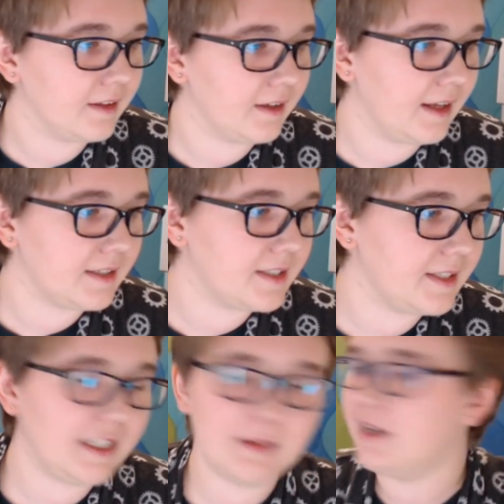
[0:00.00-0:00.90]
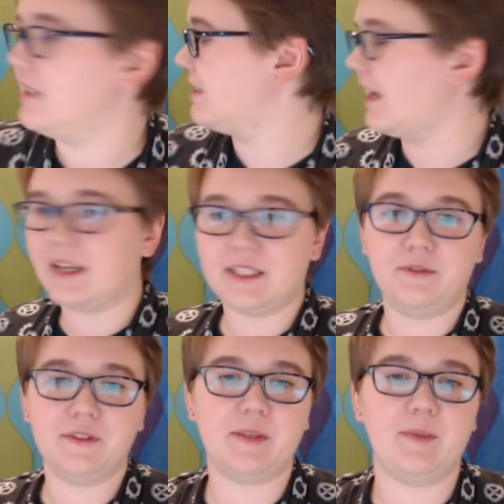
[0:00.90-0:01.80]
A team has asked
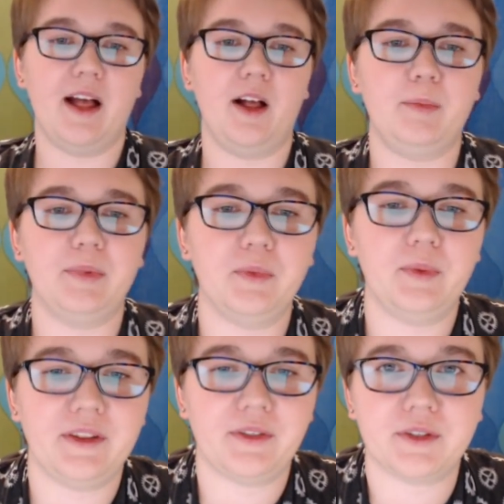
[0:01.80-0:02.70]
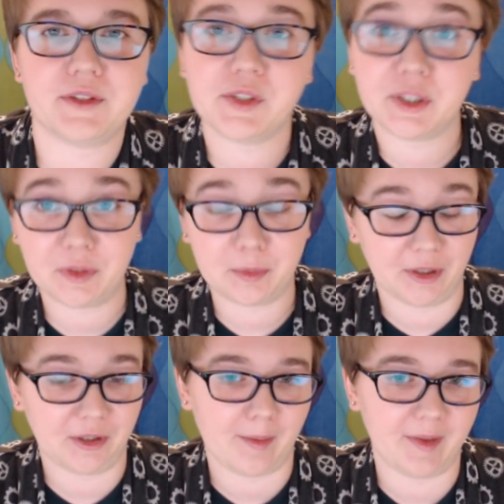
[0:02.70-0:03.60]
for some help with their servo
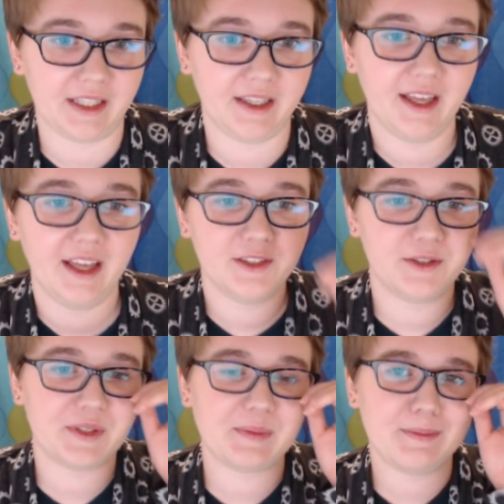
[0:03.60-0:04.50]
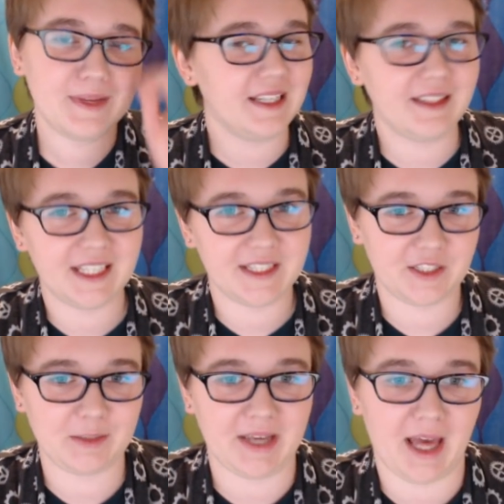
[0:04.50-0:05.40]
programming. So there's many things that
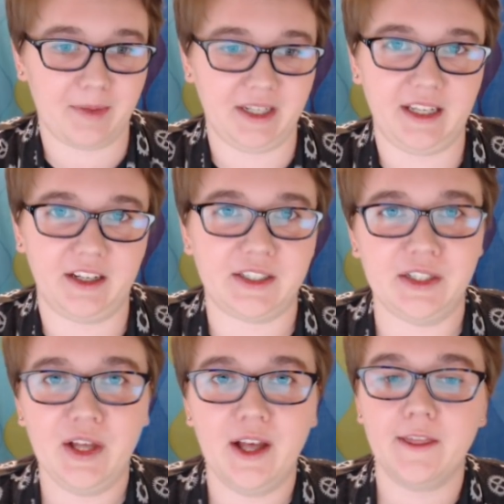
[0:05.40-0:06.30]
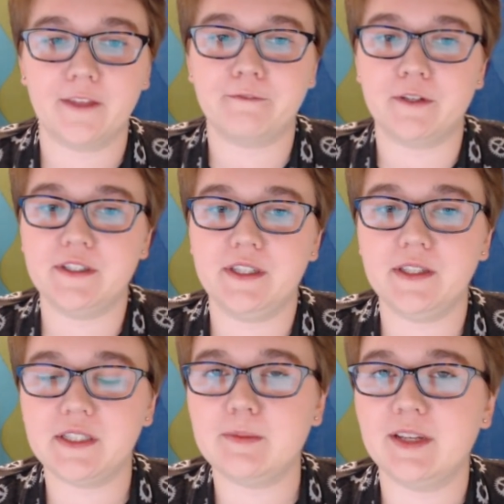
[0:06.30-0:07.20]
could be happening here. The first thing
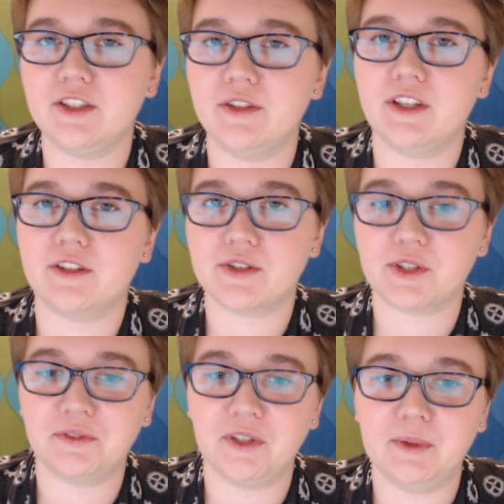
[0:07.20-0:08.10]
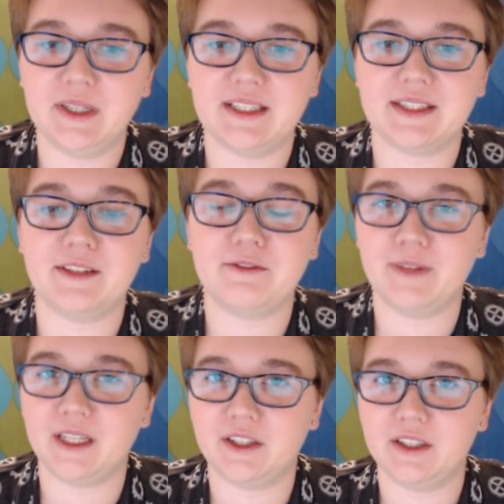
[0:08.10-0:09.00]
is to make sure that your servo is
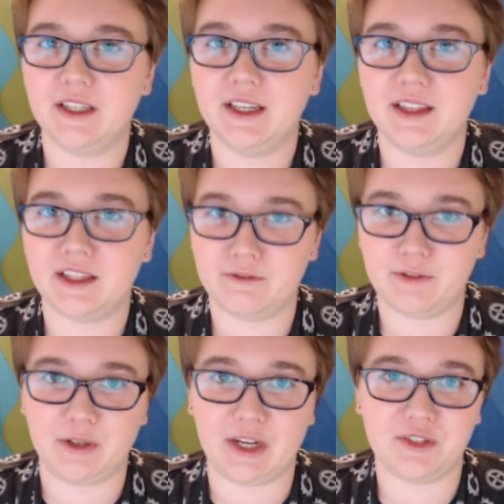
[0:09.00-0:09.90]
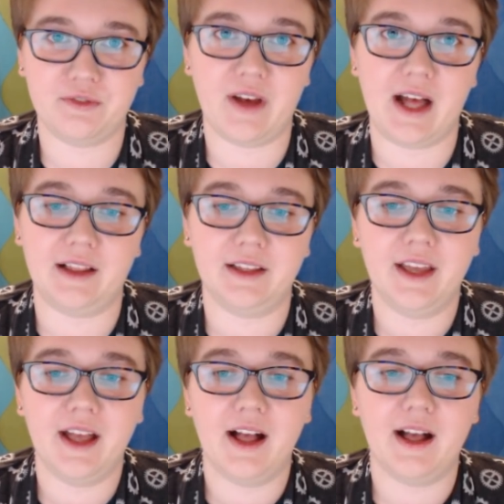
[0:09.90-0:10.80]
configured in the configuration file.
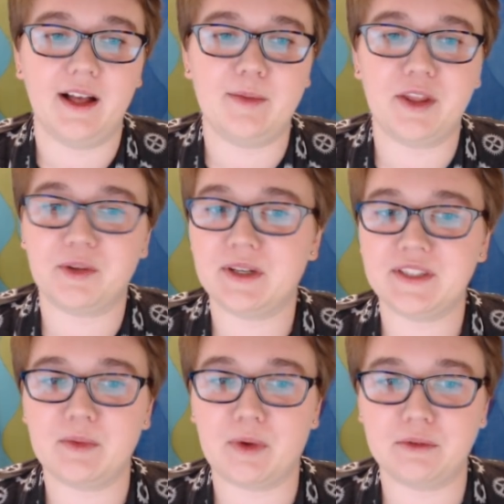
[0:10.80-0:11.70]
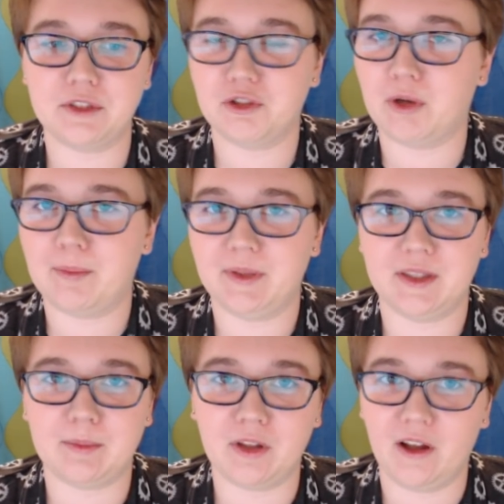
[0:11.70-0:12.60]
Otherwise they won't show up in
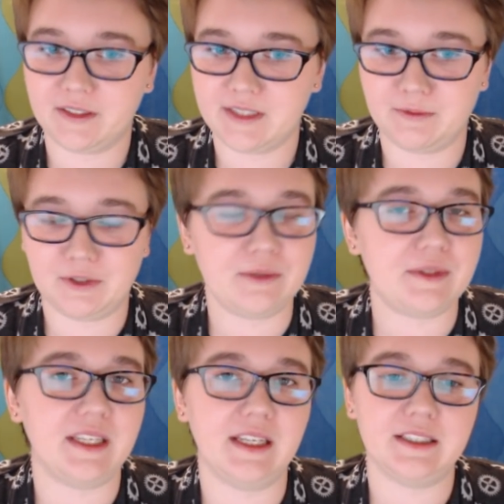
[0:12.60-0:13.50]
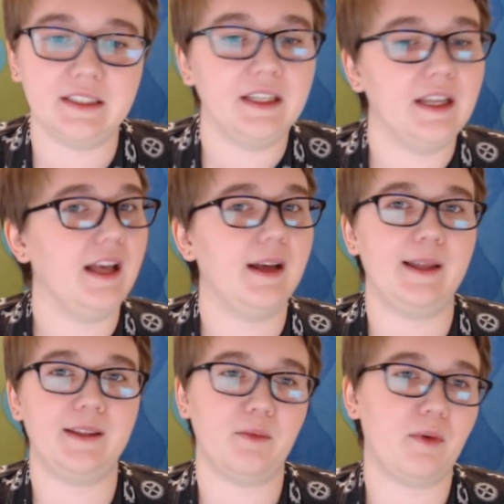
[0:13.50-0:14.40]
the blocks if you're using it,
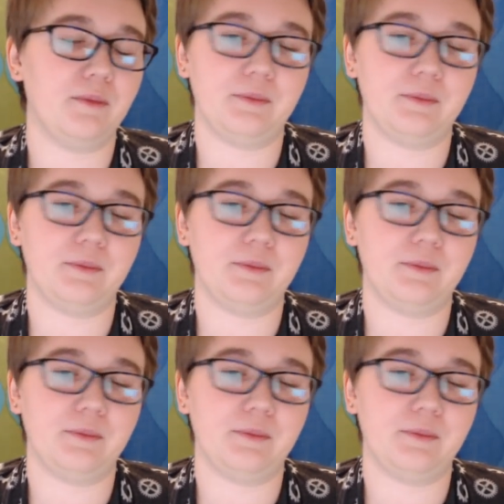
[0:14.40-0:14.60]
and they won't,